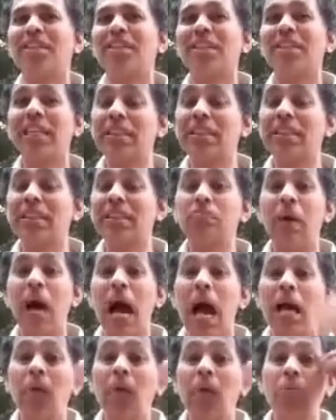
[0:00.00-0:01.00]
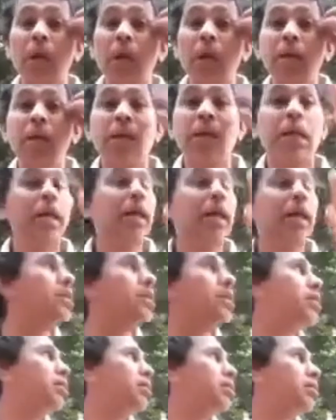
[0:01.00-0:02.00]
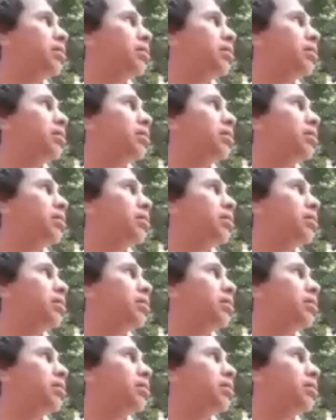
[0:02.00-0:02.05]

This man went crazy.